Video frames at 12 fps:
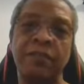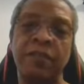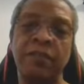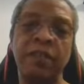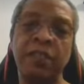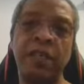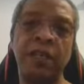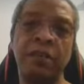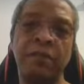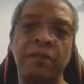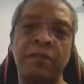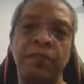Very
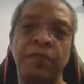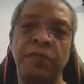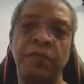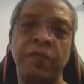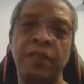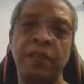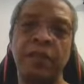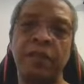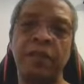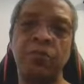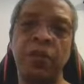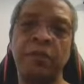seldom
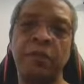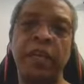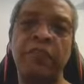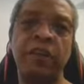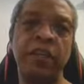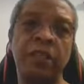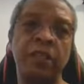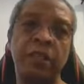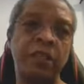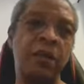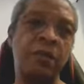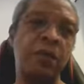do they migrate
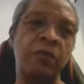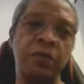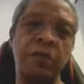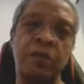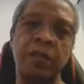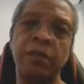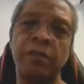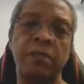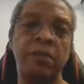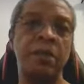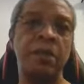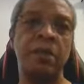and come out
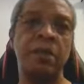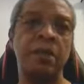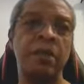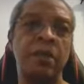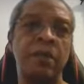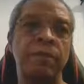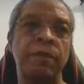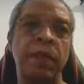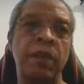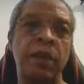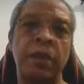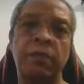unless
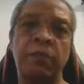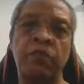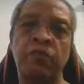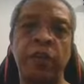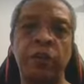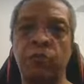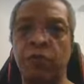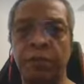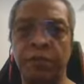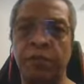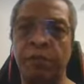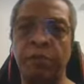they're like thread
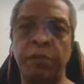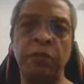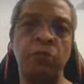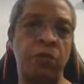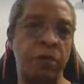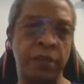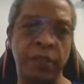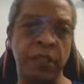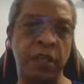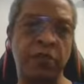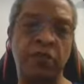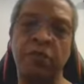worms or pinworms and
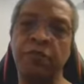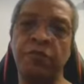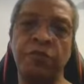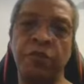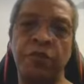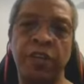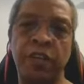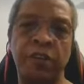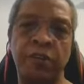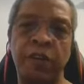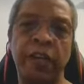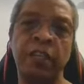they crawl through
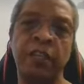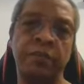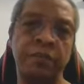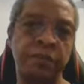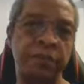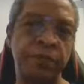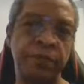your rectum.